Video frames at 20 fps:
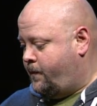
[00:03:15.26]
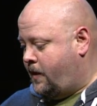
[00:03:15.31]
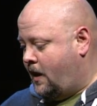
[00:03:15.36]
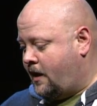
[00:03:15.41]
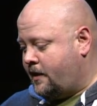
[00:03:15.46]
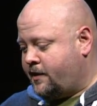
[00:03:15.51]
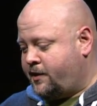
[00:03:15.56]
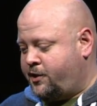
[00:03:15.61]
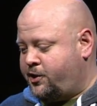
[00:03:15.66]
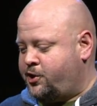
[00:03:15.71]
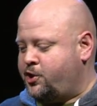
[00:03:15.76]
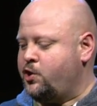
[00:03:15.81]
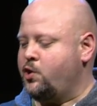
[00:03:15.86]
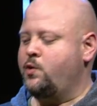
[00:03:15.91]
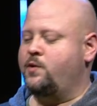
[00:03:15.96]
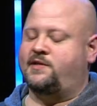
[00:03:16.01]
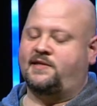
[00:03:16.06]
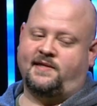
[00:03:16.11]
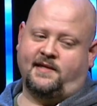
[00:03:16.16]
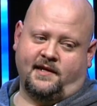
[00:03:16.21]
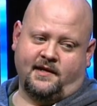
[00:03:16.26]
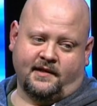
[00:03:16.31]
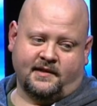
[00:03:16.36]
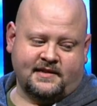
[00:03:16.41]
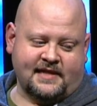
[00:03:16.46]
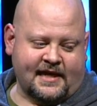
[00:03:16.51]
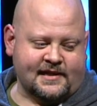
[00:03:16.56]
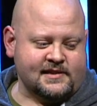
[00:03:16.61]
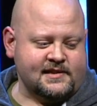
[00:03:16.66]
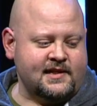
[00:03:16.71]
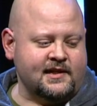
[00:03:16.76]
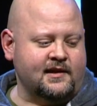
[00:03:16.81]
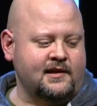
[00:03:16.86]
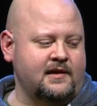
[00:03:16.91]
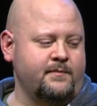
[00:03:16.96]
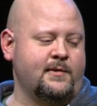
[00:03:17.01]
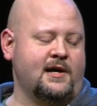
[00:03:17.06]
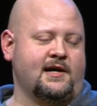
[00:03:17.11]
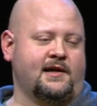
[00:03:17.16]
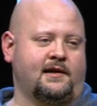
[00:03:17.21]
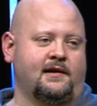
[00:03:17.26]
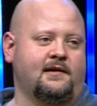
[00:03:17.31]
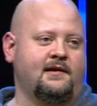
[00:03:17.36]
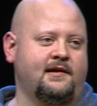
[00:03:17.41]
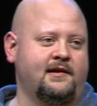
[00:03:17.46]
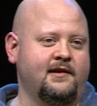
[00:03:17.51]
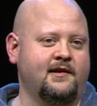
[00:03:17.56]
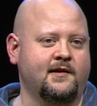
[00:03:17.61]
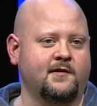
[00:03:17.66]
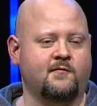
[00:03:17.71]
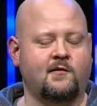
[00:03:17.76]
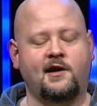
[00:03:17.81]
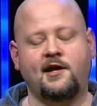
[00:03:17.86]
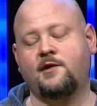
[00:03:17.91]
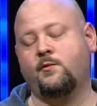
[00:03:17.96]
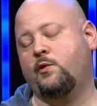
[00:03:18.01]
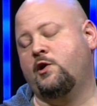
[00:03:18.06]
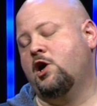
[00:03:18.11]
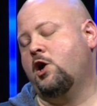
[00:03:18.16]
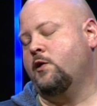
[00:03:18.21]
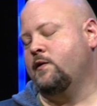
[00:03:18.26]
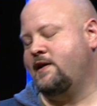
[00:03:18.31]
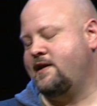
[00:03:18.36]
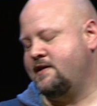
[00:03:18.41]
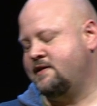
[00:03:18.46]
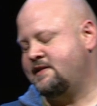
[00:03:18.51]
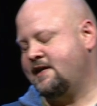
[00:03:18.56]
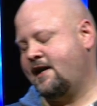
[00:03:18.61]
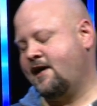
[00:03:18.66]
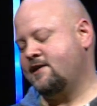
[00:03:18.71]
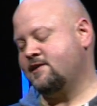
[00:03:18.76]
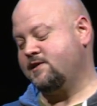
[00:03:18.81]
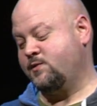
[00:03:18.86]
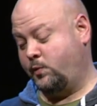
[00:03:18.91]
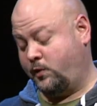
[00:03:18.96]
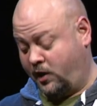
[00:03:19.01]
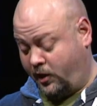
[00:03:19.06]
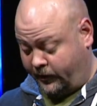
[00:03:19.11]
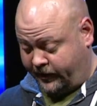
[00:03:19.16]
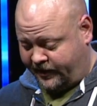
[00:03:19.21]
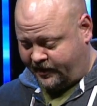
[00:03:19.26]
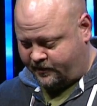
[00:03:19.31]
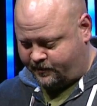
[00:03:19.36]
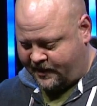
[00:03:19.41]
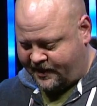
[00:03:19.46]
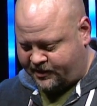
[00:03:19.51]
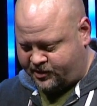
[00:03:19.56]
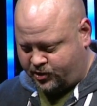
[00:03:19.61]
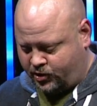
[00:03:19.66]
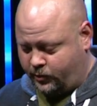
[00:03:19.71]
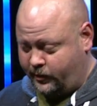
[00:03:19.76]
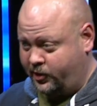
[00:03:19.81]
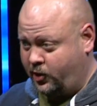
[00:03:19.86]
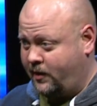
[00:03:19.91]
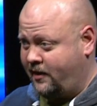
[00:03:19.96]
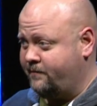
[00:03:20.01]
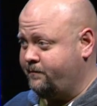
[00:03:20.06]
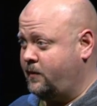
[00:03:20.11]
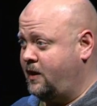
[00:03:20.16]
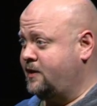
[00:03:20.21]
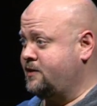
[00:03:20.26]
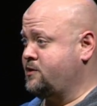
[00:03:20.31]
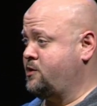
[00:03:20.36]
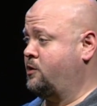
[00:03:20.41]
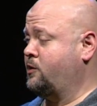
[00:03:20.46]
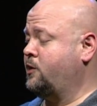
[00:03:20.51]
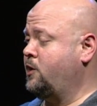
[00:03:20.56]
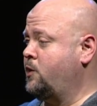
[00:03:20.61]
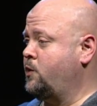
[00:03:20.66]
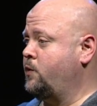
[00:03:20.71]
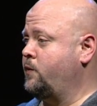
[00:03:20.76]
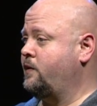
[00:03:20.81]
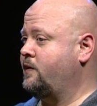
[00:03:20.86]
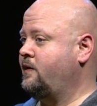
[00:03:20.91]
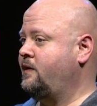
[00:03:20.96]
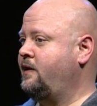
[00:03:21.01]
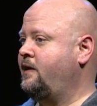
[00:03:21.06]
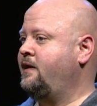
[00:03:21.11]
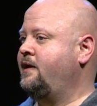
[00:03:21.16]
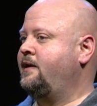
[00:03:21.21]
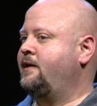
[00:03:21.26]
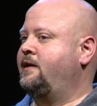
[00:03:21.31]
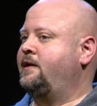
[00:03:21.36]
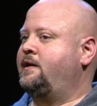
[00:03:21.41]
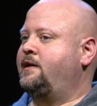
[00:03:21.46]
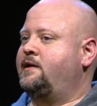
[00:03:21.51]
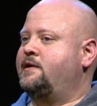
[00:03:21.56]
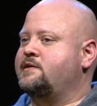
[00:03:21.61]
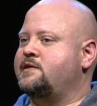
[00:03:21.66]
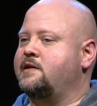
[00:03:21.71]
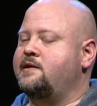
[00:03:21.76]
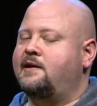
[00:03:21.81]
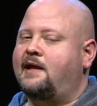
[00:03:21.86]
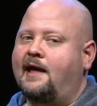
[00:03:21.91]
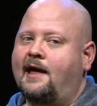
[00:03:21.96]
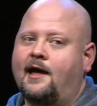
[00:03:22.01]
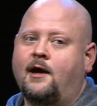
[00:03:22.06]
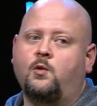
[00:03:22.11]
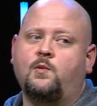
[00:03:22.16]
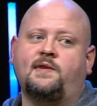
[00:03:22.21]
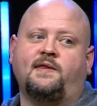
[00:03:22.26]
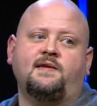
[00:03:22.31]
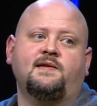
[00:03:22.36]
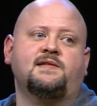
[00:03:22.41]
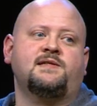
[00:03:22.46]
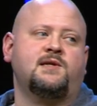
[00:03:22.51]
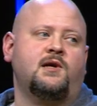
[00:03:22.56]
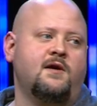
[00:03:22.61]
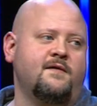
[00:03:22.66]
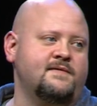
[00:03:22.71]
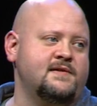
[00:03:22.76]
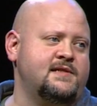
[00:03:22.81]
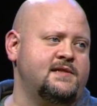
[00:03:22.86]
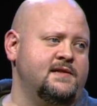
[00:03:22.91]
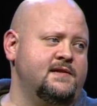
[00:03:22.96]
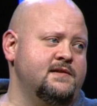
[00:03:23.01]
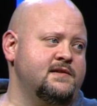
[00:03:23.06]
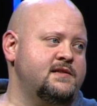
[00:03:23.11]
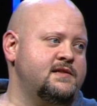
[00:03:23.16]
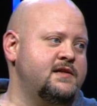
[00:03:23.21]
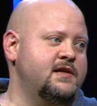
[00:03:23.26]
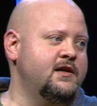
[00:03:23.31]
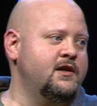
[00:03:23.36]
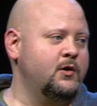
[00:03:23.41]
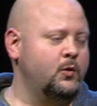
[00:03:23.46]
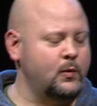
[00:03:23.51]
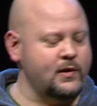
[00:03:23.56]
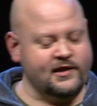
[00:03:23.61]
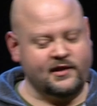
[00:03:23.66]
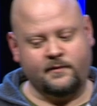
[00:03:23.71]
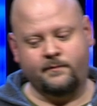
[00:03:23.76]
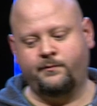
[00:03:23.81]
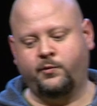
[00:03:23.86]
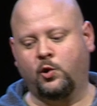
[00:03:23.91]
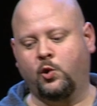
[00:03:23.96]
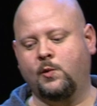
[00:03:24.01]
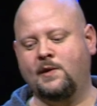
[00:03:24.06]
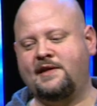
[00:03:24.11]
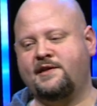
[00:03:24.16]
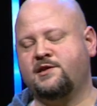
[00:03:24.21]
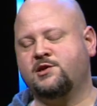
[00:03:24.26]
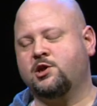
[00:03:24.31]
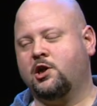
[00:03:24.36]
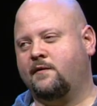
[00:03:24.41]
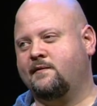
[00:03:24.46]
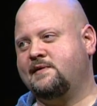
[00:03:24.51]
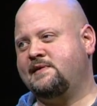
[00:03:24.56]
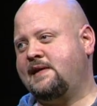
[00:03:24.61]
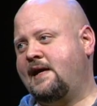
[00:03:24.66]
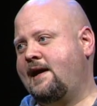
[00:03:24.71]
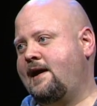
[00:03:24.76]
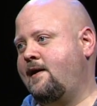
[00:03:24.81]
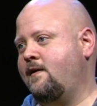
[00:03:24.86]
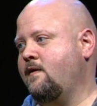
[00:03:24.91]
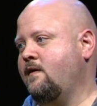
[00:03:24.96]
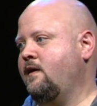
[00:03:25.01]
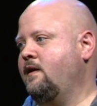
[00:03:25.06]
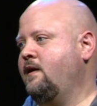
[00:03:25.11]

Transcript: a huge thing, testing and debugging, right? We all need tests. We all need to make sure we don't have bugs in our code. So now with the services, we can pull each service out,